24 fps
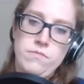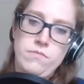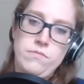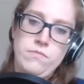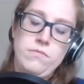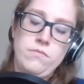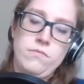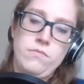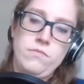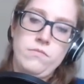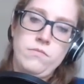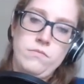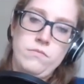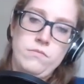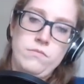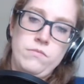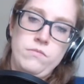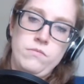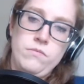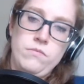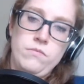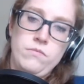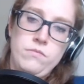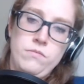
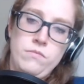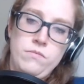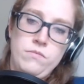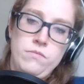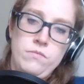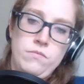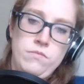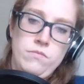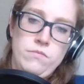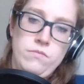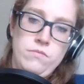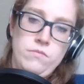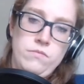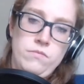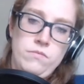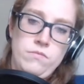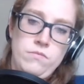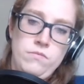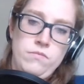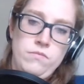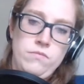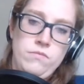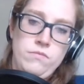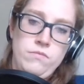
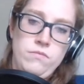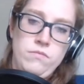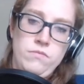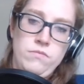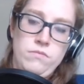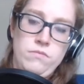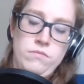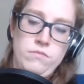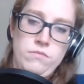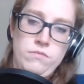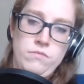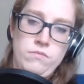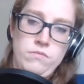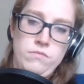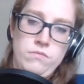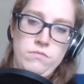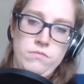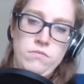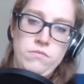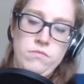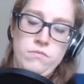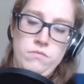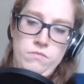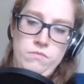
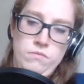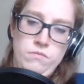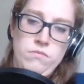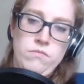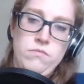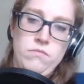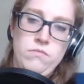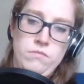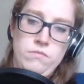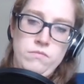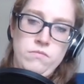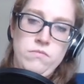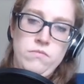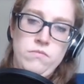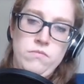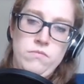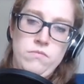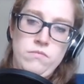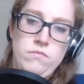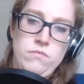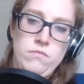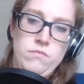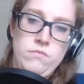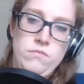
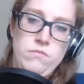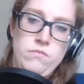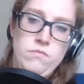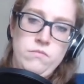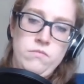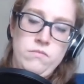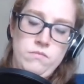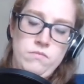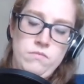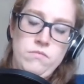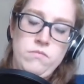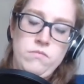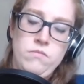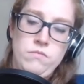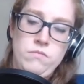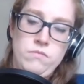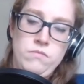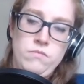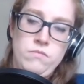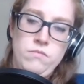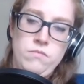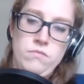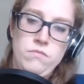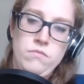
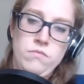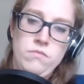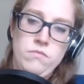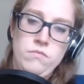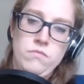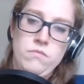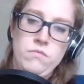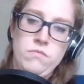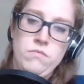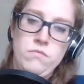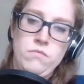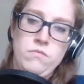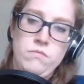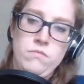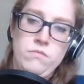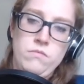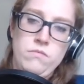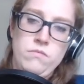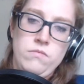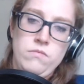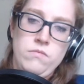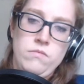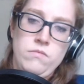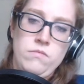
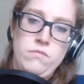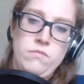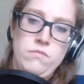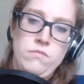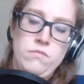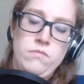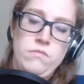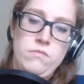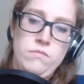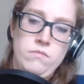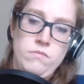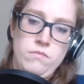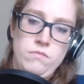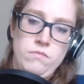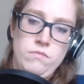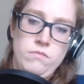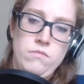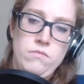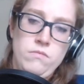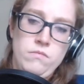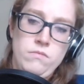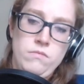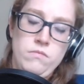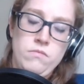
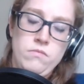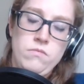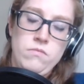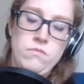(not speaking)